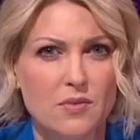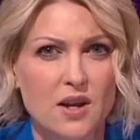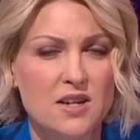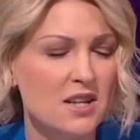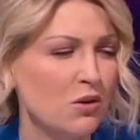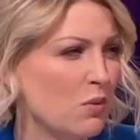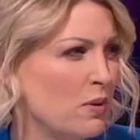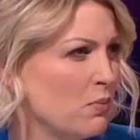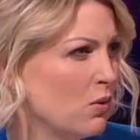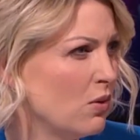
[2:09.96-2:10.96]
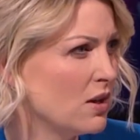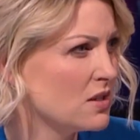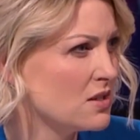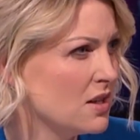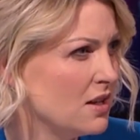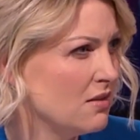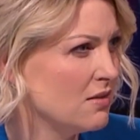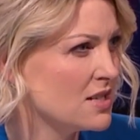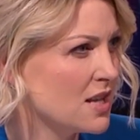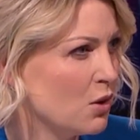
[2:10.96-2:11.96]
Is that what people want to see?
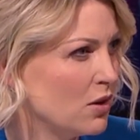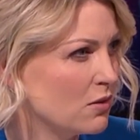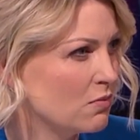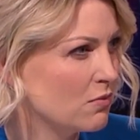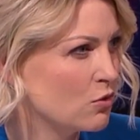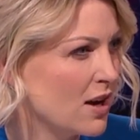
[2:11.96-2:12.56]
Is that what